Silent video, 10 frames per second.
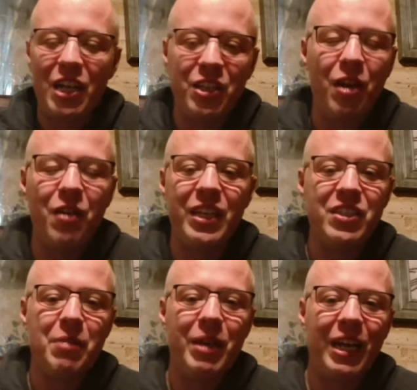I don't think it's
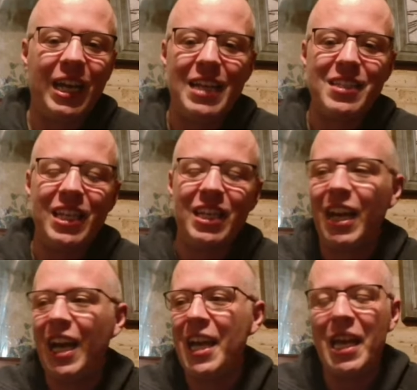going to be a classic.
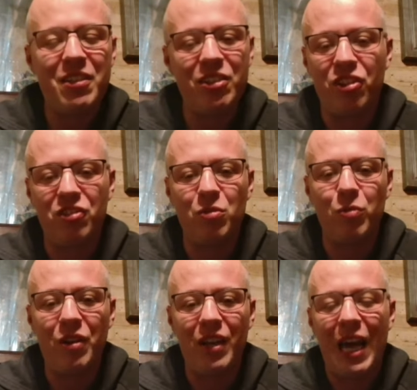St Johnstone
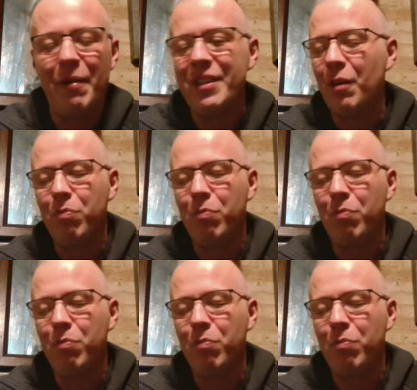won't allow it. They'll